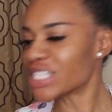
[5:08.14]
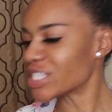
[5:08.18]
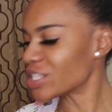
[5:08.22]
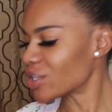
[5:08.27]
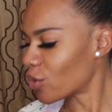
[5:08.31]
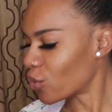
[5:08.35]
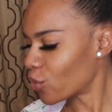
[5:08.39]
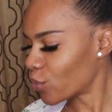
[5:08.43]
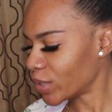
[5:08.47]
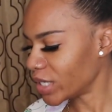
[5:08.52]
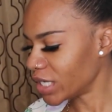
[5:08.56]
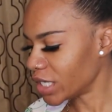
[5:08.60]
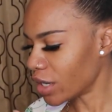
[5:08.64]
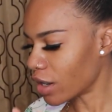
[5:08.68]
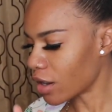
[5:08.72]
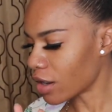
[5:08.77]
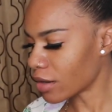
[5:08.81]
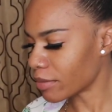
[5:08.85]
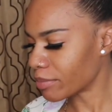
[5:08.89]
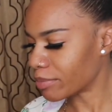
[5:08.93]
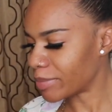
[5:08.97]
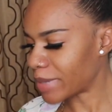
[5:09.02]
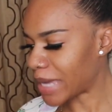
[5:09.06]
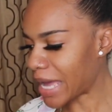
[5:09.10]
so we
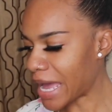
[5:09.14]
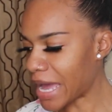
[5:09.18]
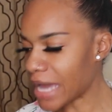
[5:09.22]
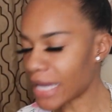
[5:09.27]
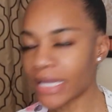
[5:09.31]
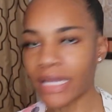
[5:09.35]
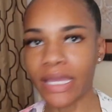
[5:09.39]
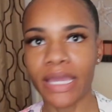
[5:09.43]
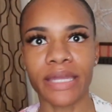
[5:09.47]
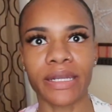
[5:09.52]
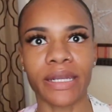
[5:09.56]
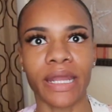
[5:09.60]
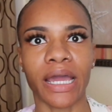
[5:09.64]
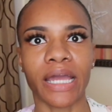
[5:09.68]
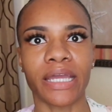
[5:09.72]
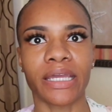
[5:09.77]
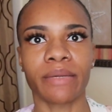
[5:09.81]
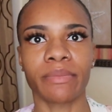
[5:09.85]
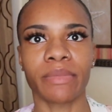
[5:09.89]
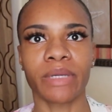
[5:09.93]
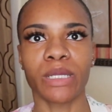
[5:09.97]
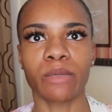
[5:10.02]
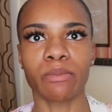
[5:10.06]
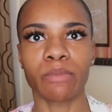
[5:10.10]
are back and I
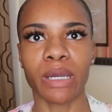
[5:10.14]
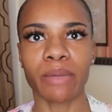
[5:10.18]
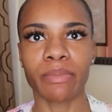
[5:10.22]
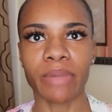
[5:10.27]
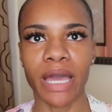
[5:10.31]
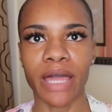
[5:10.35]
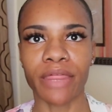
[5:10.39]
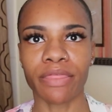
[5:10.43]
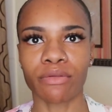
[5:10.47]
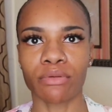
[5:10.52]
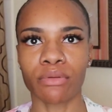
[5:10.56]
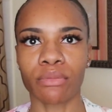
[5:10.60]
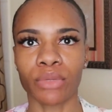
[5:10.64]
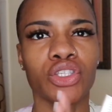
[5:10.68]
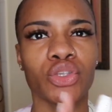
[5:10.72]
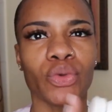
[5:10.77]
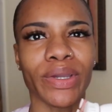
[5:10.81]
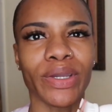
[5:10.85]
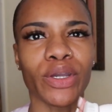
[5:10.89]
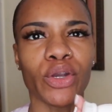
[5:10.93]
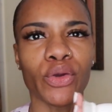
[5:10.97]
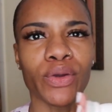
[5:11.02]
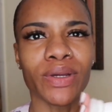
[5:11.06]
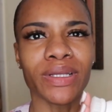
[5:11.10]
am in my bathroom. So
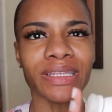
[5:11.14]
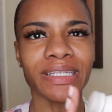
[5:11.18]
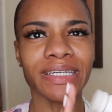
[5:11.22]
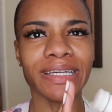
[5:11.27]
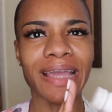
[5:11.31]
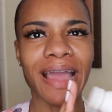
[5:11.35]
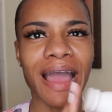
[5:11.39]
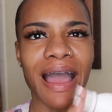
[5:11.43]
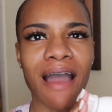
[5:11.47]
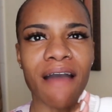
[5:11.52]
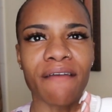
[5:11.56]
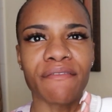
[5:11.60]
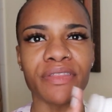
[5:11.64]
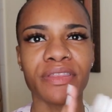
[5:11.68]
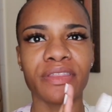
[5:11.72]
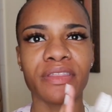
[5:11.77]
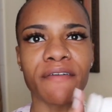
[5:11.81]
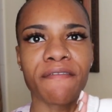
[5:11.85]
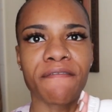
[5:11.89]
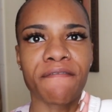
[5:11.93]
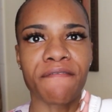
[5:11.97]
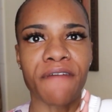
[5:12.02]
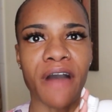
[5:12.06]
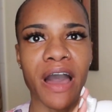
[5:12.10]
I currently have
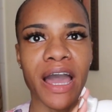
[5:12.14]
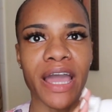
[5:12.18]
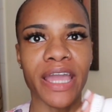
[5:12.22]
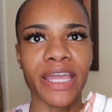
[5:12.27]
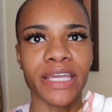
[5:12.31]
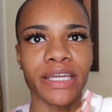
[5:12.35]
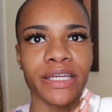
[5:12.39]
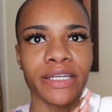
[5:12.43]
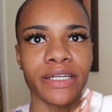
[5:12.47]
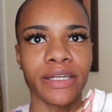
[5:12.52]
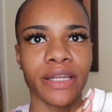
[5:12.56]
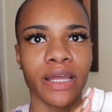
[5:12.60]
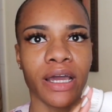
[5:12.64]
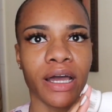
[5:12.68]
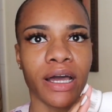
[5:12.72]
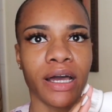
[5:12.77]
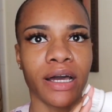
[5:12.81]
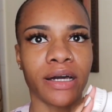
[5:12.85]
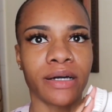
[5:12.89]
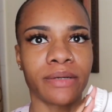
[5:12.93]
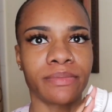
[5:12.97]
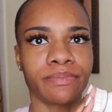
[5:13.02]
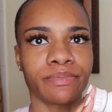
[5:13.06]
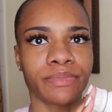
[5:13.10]
the fine
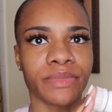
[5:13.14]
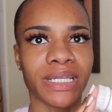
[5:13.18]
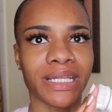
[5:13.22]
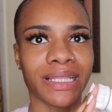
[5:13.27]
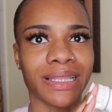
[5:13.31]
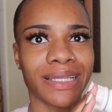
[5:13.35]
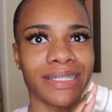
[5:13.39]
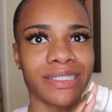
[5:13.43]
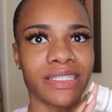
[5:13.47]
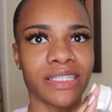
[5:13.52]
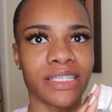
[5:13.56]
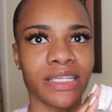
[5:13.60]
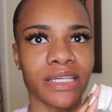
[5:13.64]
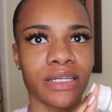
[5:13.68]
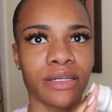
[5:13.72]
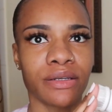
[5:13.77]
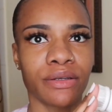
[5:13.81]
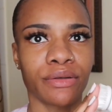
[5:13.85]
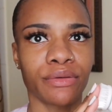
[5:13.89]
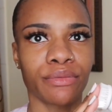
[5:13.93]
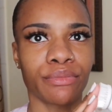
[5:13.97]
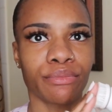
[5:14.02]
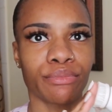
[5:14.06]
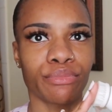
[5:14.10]

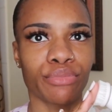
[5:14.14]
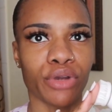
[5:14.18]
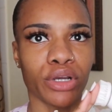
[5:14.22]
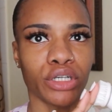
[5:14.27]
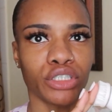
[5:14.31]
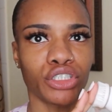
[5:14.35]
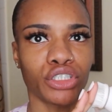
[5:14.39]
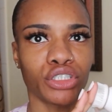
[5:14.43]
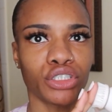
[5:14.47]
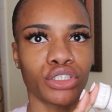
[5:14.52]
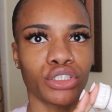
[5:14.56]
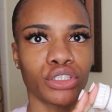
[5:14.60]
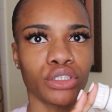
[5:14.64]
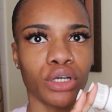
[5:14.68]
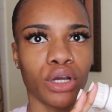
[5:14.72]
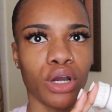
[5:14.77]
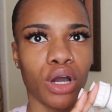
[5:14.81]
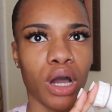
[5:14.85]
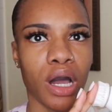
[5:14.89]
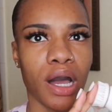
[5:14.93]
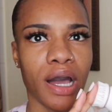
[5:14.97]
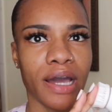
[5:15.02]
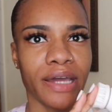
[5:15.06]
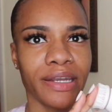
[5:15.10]
cleansing brush
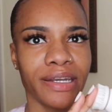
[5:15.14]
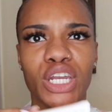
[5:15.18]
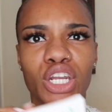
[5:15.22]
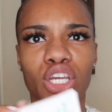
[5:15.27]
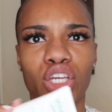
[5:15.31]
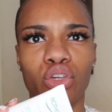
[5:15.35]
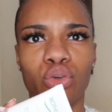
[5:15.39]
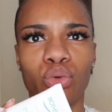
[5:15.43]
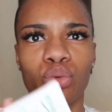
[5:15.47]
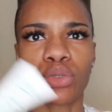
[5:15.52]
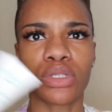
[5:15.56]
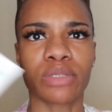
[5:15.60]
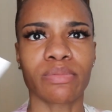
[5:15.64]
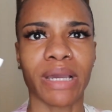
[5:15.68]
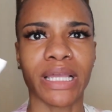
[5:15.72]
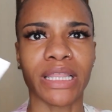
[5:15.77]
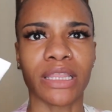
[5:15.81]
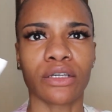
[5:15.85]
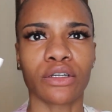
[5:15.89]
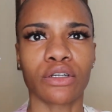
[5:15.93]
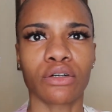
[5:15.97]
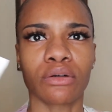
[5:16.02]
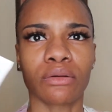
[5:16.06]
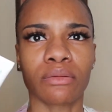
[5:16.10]
on. I'm gonna use my
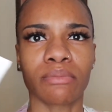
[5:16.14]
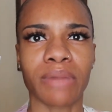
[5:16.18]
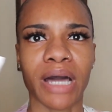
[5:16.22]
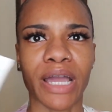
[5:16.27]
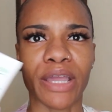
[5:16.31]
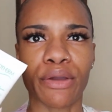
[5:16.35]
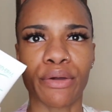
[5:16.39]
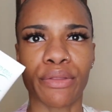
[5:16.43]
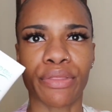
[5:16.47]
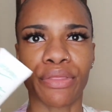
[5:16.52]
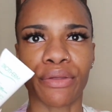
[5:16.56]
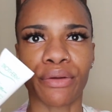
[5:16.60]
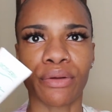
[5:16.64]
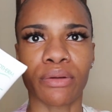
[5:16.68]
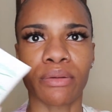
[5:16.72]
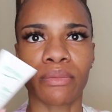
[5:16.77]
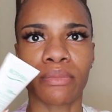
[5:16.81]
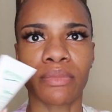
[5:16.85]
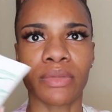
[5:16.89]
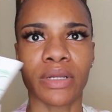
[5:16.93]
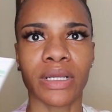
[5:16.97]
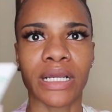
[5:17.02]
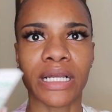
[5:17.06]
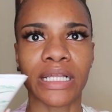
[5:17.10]
little
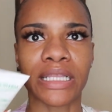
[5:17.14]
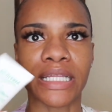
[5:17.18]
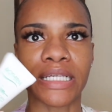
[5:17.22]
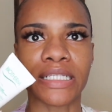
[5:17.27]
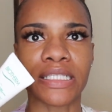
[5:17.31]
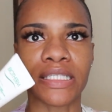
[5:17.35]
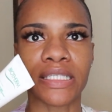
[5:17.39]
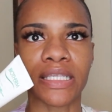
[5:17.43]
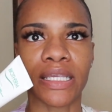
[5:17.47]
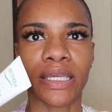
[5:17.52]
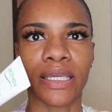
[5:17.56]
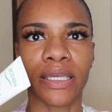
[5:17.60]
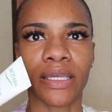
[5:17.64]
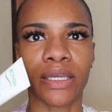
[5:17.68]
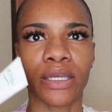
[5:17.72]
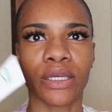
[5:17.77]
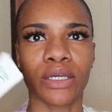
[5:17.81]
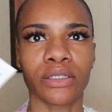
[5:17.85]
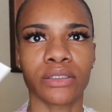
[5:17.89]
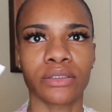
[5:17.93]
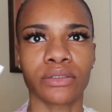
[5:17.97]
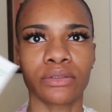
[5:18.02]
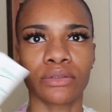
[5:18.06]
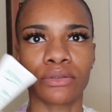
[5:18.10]
Biotherm
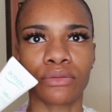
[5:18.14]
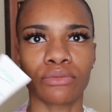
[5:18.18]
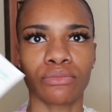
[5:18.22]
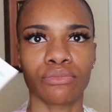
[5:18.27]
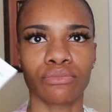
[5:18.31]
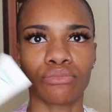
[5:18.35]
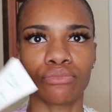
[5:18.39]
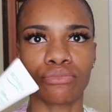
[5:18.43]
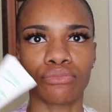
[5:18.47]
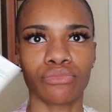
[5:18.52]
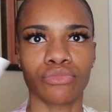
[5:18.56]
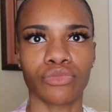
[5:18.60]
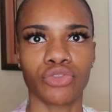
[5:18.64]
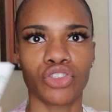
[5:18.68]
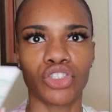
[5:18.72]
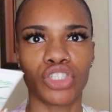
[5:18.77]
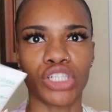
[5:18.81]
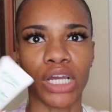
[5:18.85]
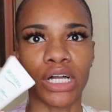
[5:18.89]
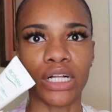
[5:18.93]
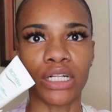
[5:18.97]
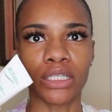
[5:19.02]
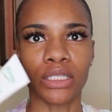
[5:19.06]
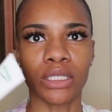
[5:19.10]
cleansing
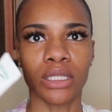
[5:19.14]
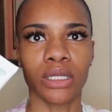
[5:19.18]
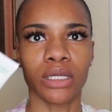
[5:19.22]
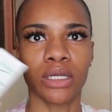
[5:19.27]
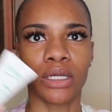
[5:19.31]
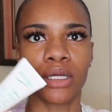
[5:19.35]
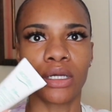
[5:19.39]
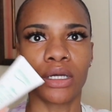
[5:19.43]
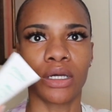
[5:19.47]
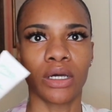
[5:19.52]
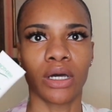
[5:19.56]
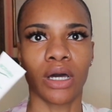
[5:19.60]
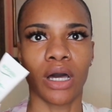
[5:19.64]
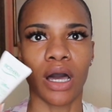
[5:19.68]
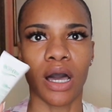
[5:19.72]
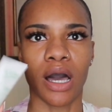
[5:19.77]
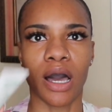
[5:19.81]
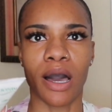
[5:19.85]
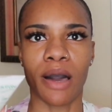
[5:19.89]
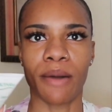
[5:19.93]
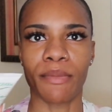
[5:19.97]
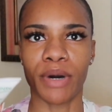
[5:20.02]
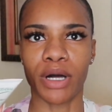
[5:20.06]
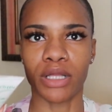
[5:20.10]
gel
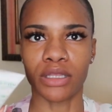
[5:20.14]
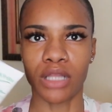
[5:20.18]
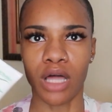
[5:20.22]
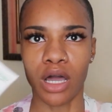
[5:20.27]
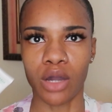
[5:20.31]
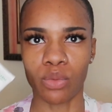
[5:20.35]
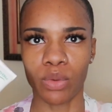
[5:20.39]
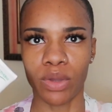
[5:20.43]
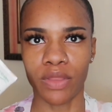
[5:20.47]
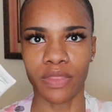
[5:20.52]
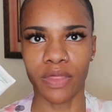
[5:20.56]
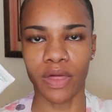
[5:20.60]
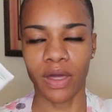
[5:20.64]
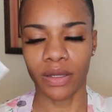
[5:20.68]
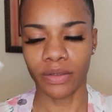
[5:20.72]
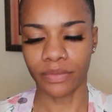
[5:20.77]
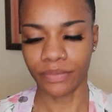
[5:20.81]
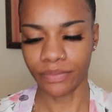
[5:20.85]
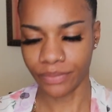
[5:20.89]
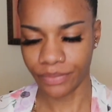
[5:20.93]
along with that.